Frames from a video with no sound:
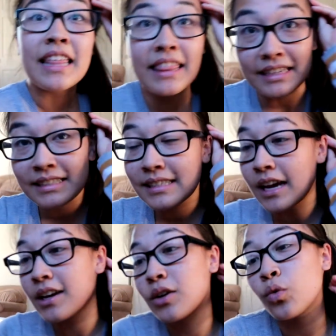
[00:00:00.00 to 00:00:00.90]
this
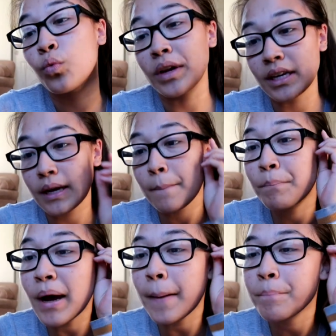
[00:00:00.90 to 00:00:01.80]
week,
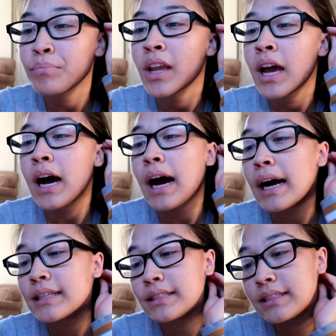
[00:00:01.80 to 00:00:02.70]
but
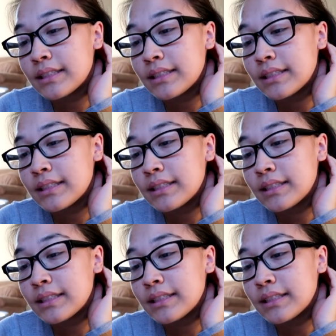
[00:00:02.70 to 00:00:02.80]
I